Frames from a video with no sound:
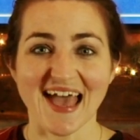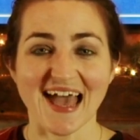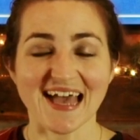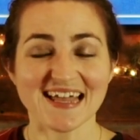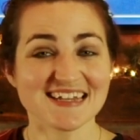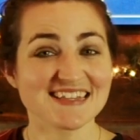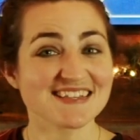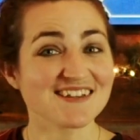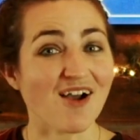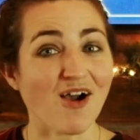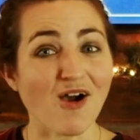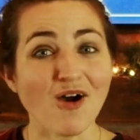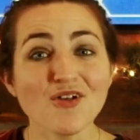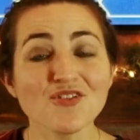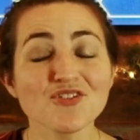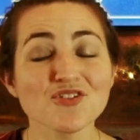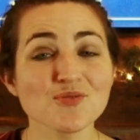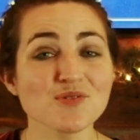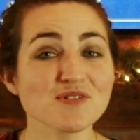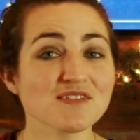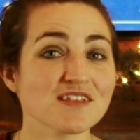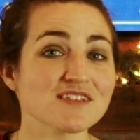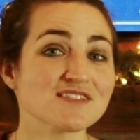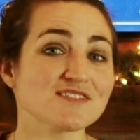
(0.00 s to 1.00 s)
And
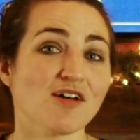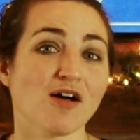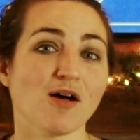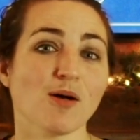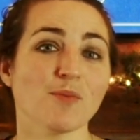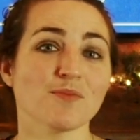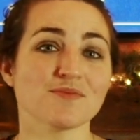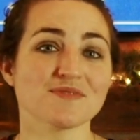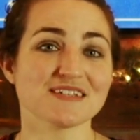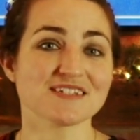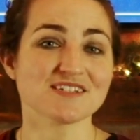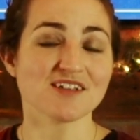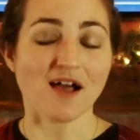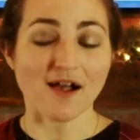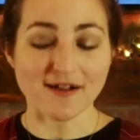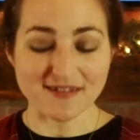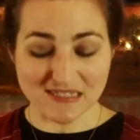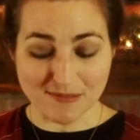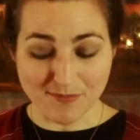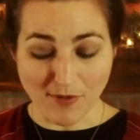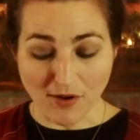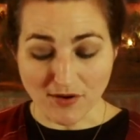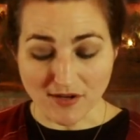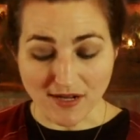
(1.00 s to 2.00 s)
also in the Psalms, it
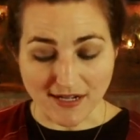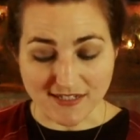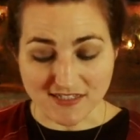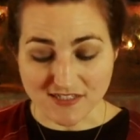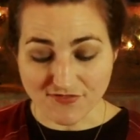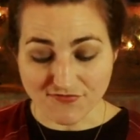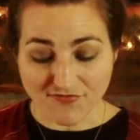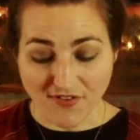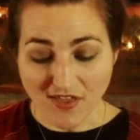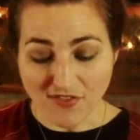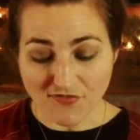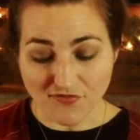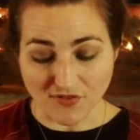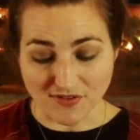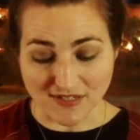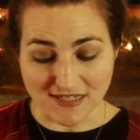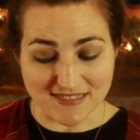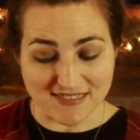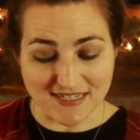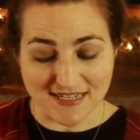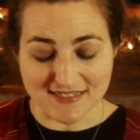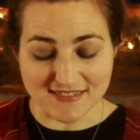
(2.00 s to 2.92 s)
talks about God's faithfulness.